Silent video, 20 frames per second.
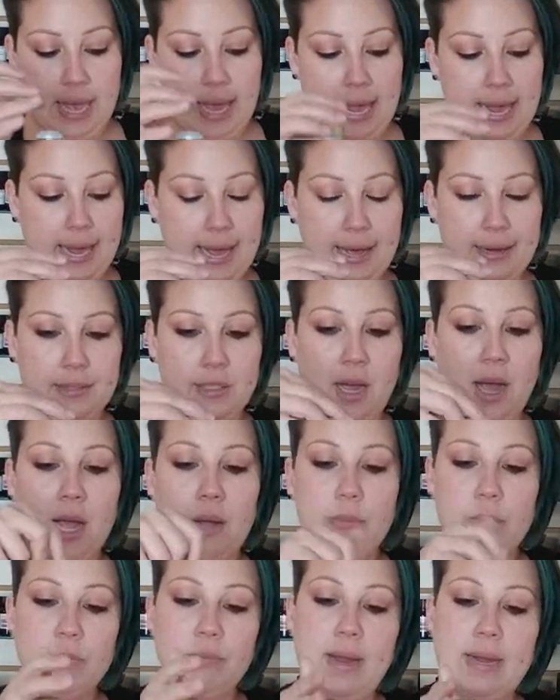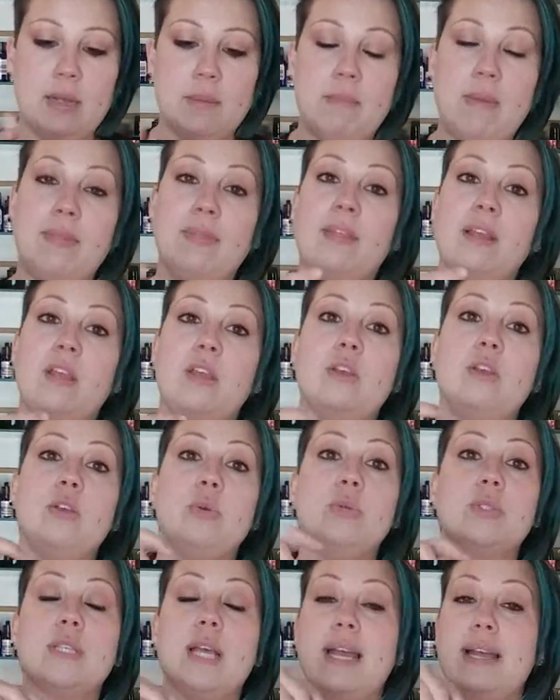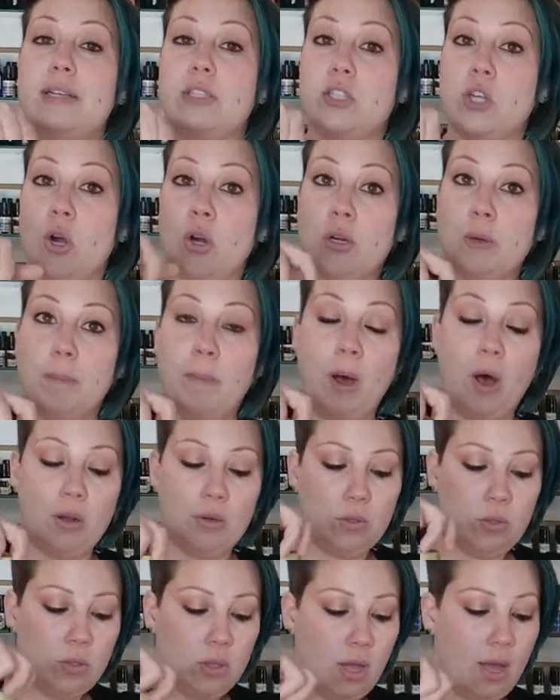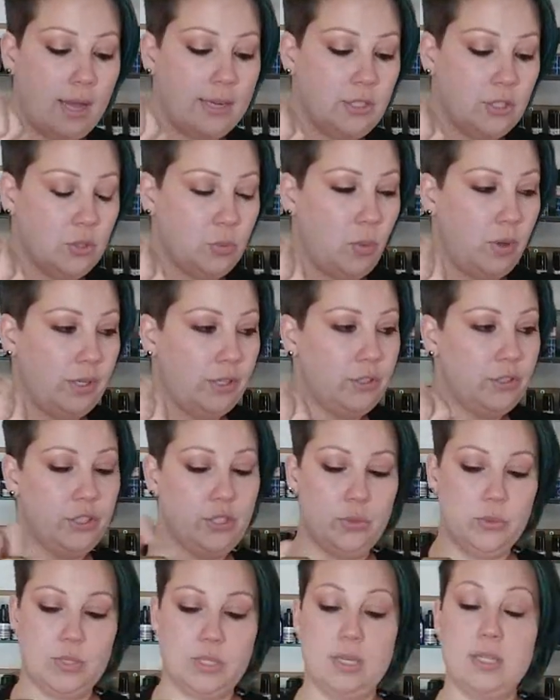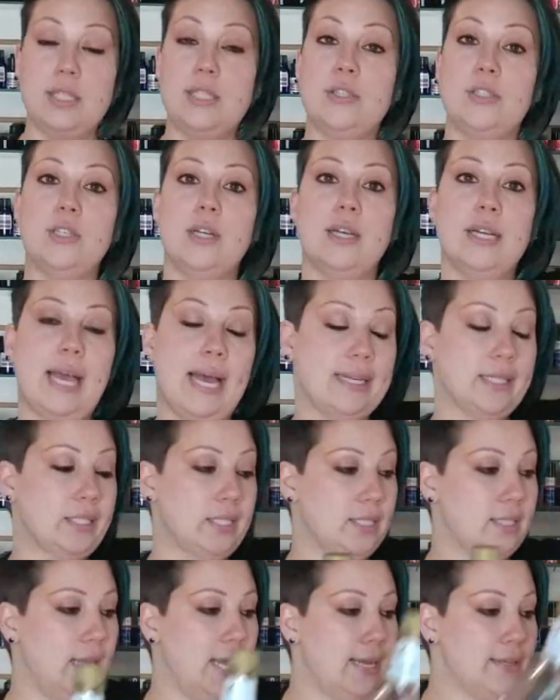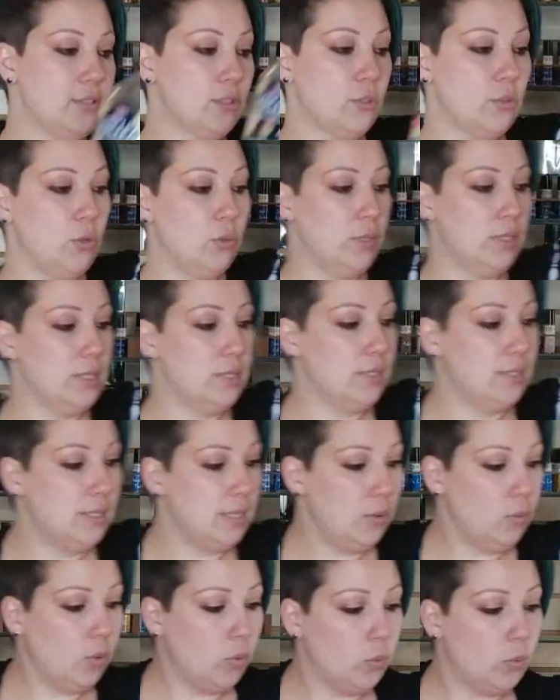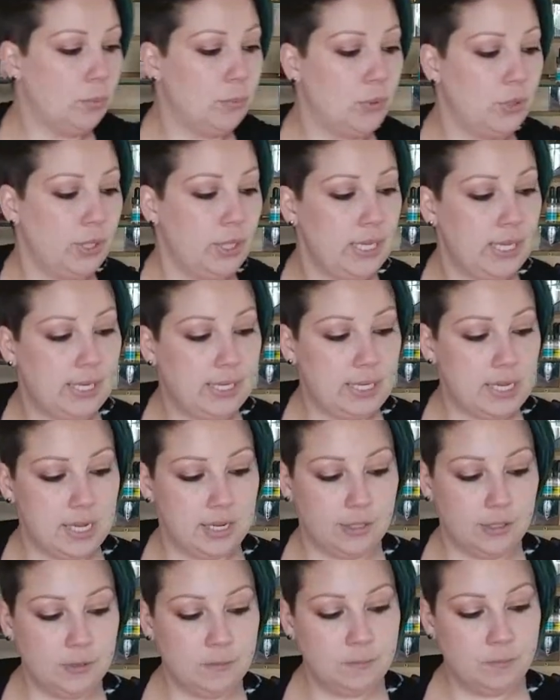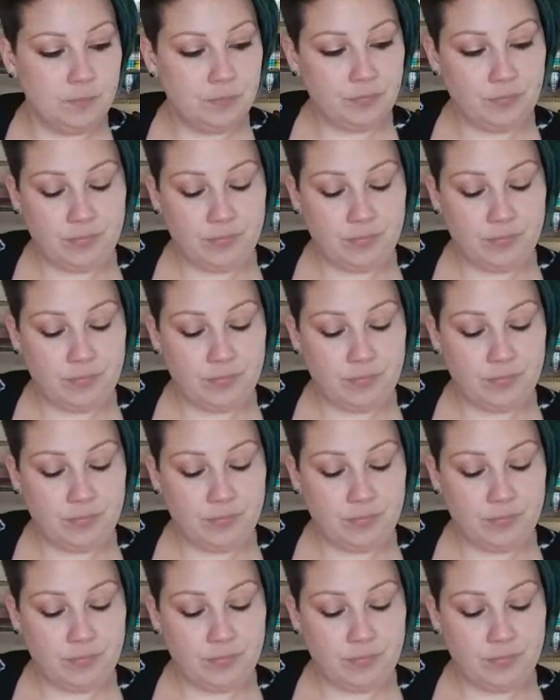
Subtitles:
And I would recommend that you use a dark bottle. I just wanted to use clear again today so that you could see what we're putting in here.